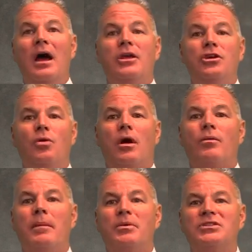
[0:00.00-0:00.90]
You are
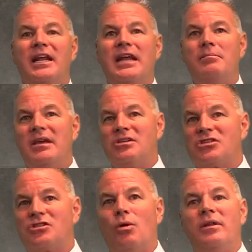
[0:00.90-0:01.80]
representing me
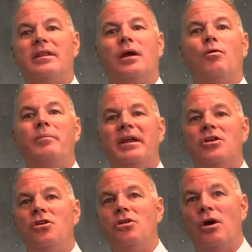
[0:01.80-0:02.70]
solely. There will be
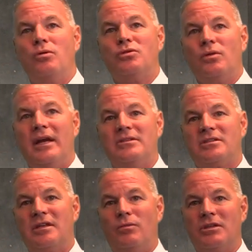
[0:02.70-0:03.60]
no dual
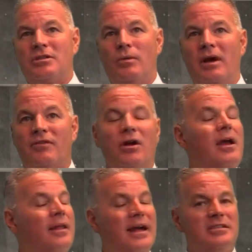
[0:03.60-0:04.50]
agency whatsoever.
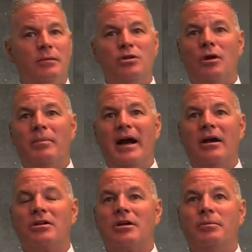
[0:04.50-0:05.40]
That's up to a
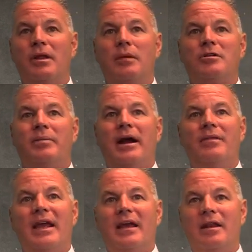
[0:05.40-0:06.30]
buyer. It's completely up to a buyer.
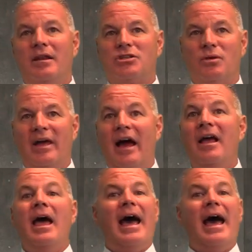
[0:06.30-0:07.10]
They can initial that.